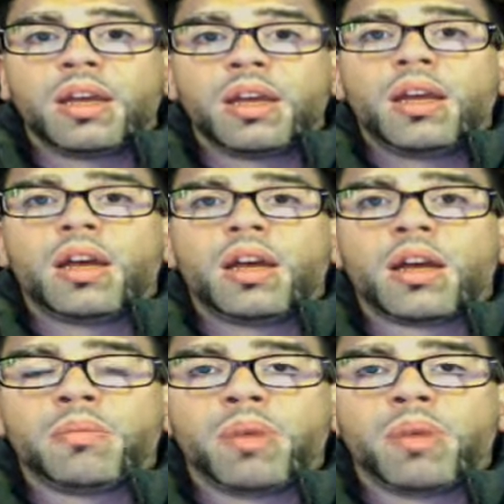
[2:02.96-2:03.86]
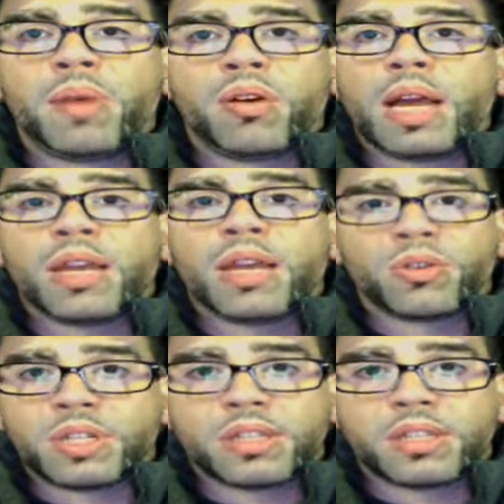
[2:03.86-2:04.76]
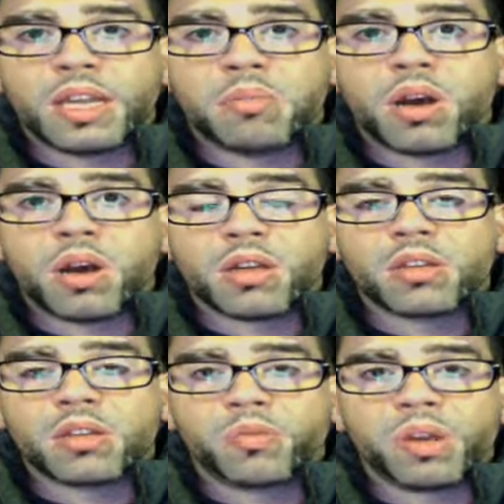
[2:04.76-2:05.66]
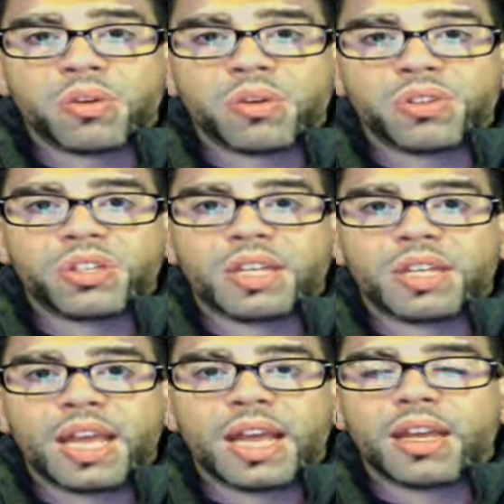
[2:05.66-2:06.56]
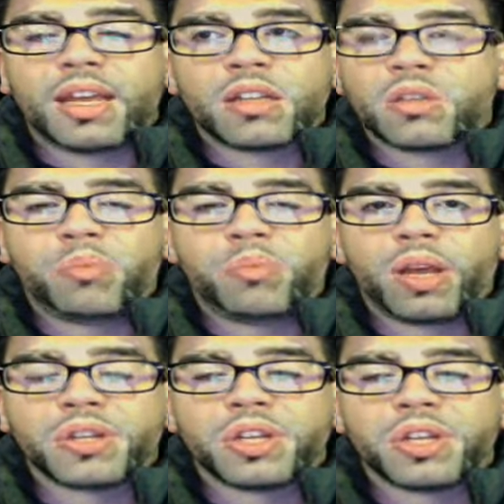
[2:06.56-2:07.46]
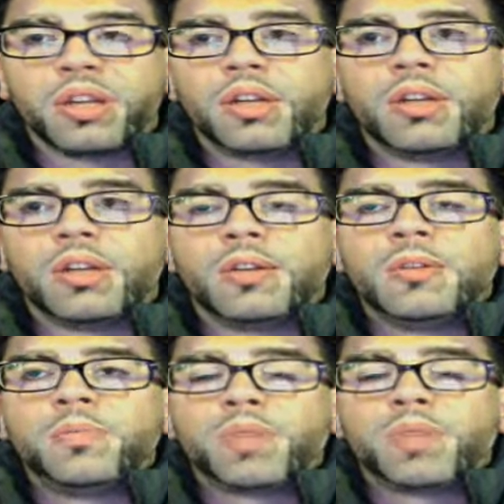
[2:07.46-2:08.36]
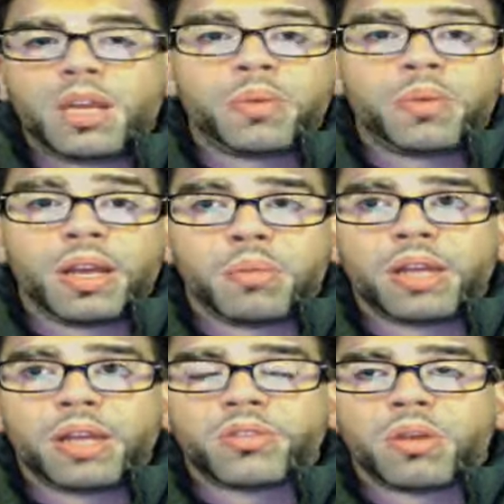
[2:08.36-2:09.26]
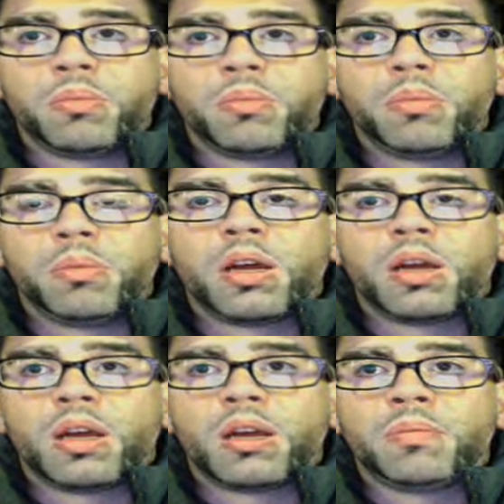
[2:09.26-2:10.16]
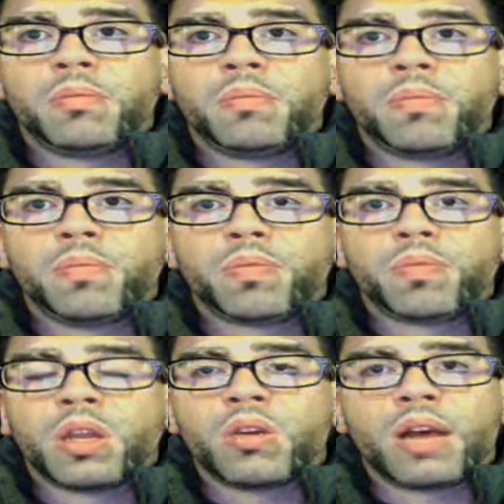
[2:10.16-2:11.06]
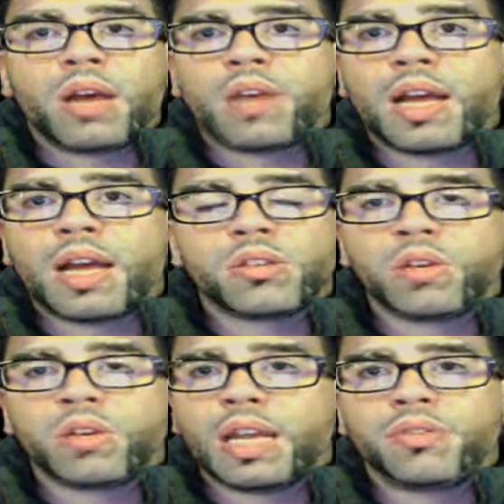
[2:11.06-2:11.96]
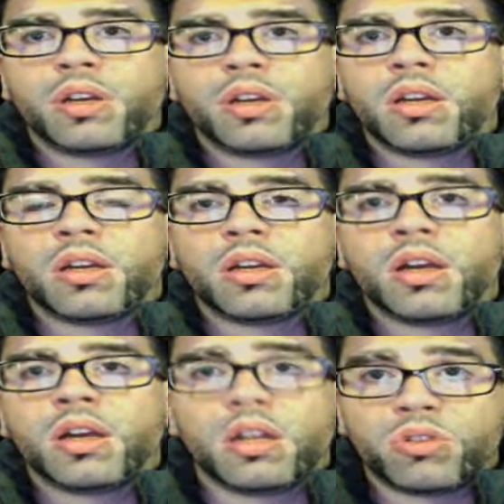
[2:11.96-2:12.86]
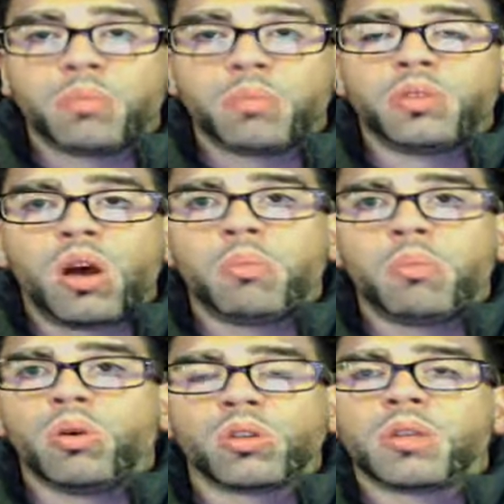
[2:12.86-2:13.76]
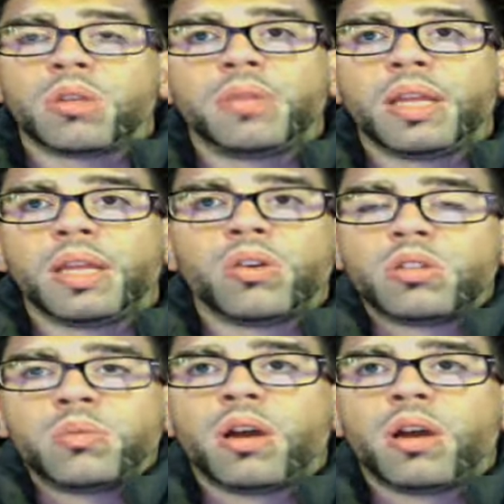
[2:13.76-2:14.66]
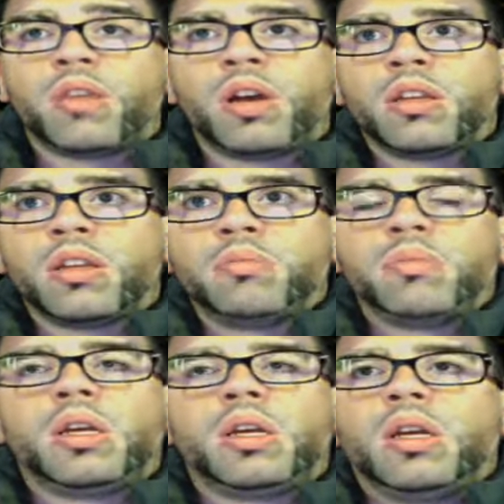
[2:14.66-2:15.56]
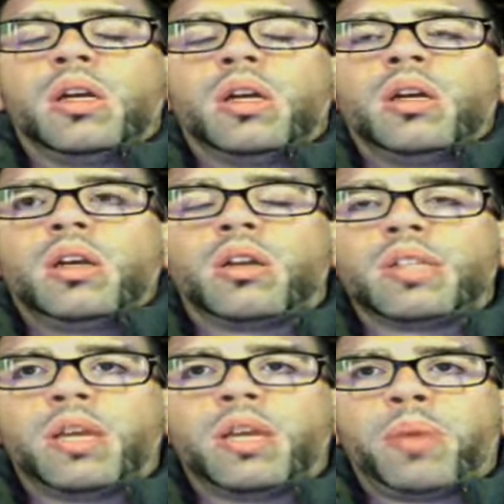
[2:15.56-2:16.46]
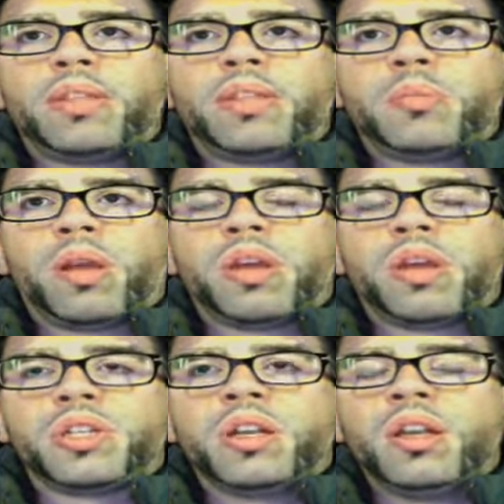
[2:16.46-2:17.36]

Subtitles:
about 8 or 16 bars of pretty much just kick and some percussion. Kick being a bass drum, and you'll have hats or you'll have a drum tom or something or some kind of other syncopated percussion.